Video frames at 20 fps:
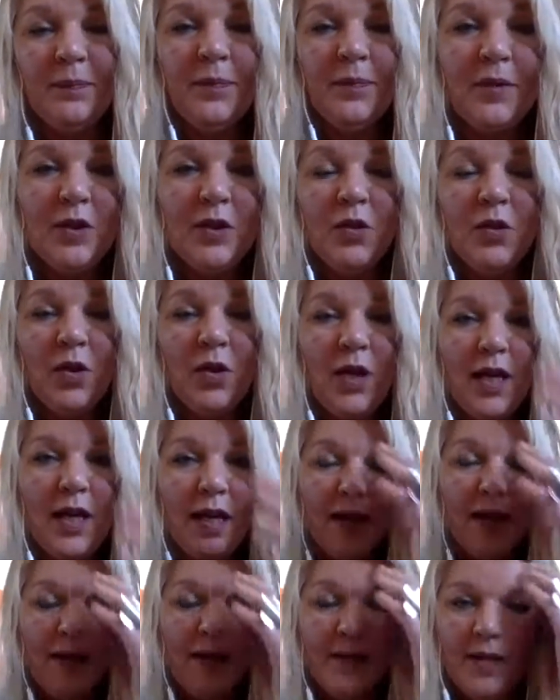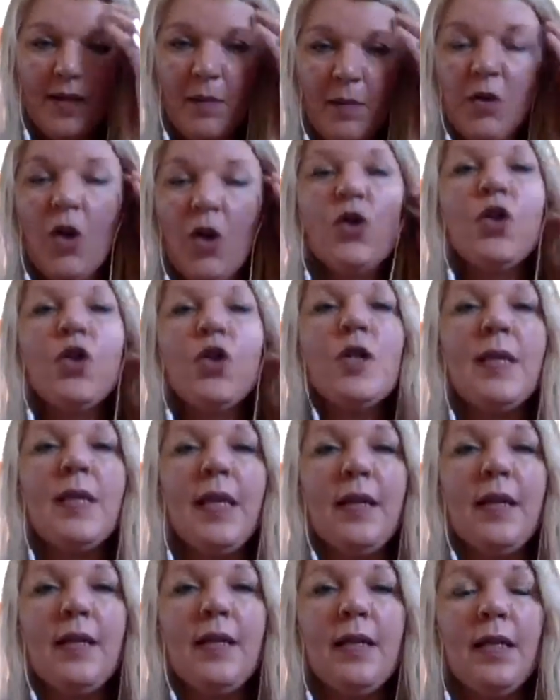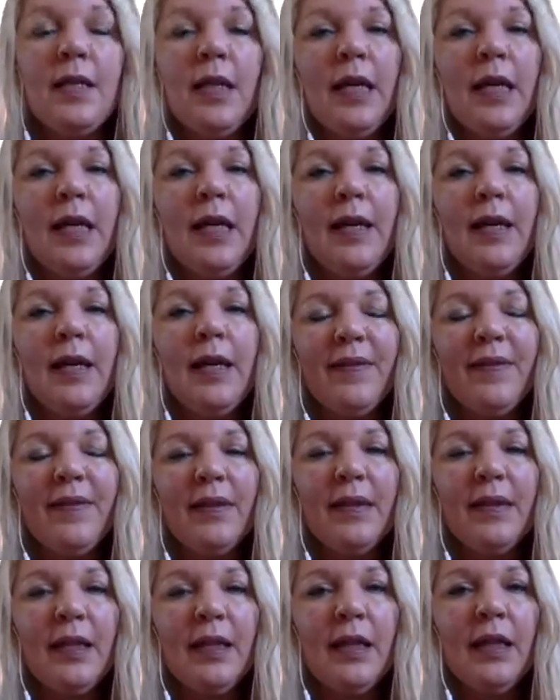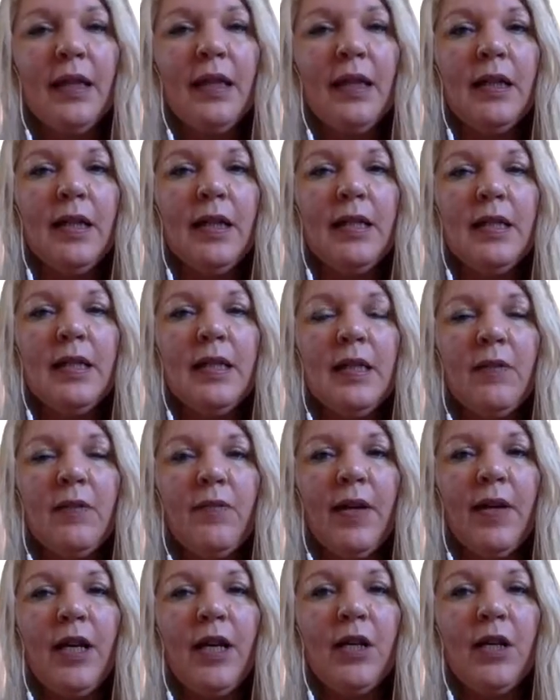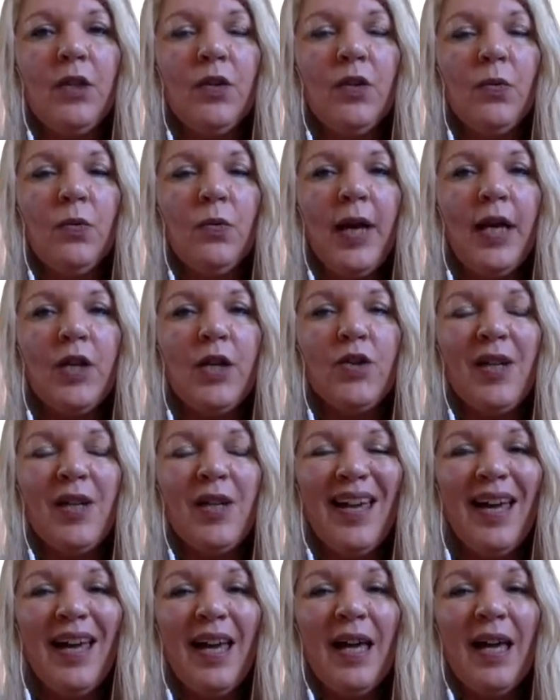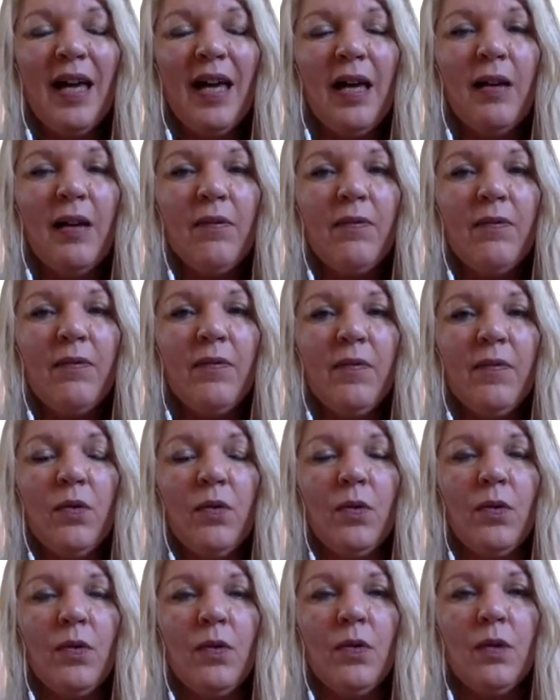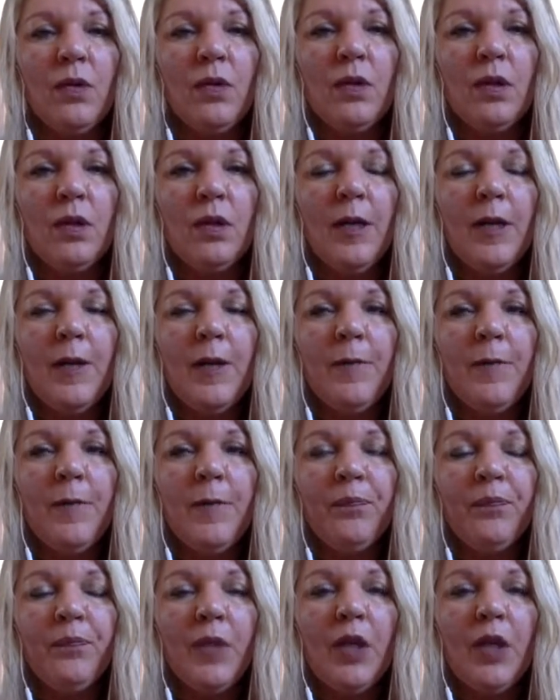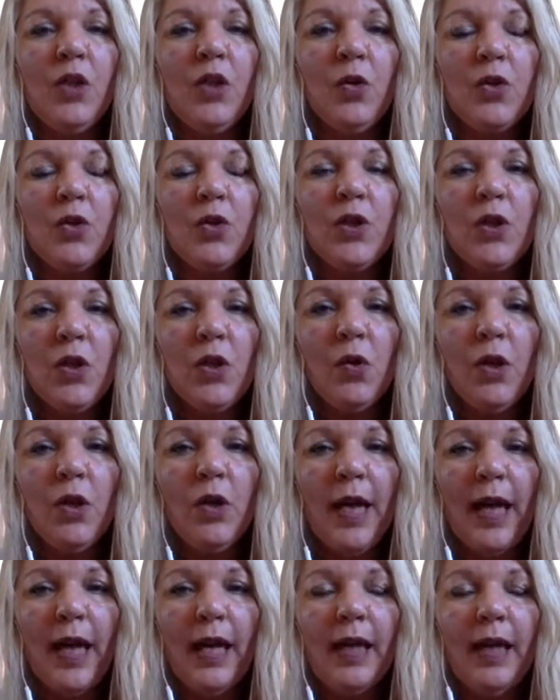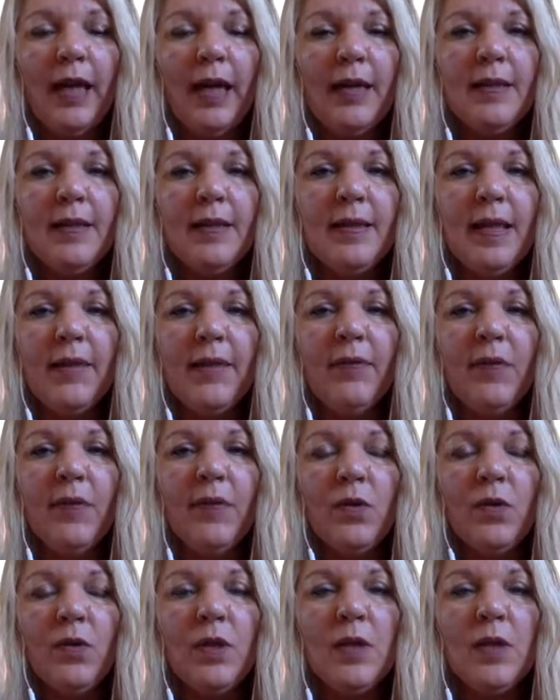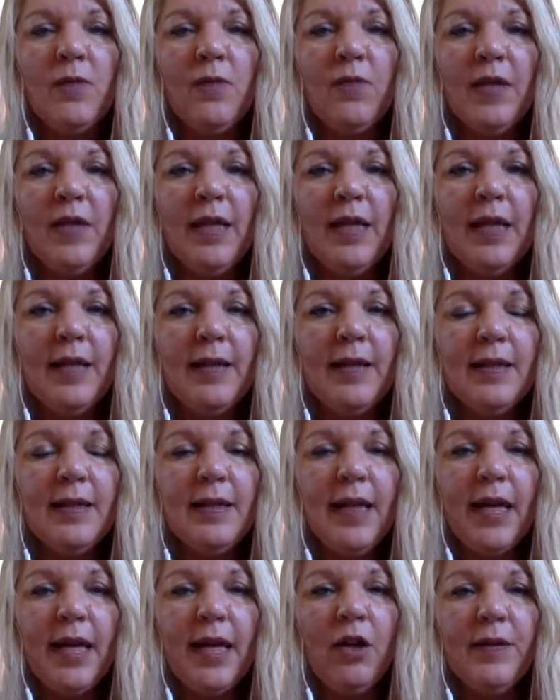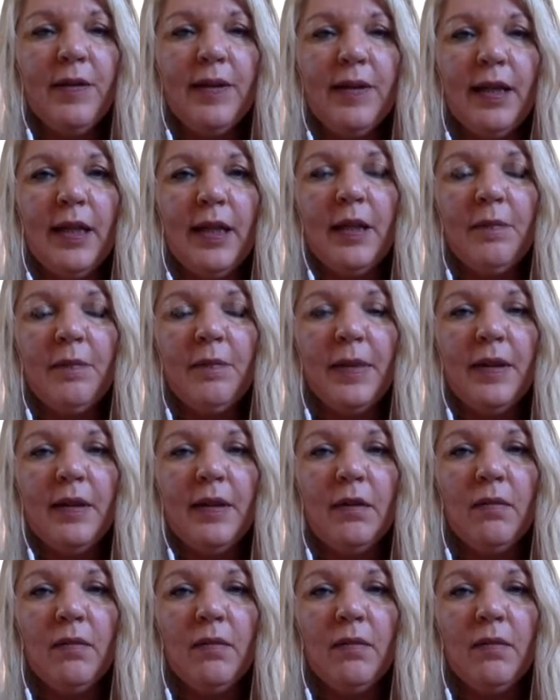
your subconsciousness, there is where you actually have those, your longings and those feelings. They are there, but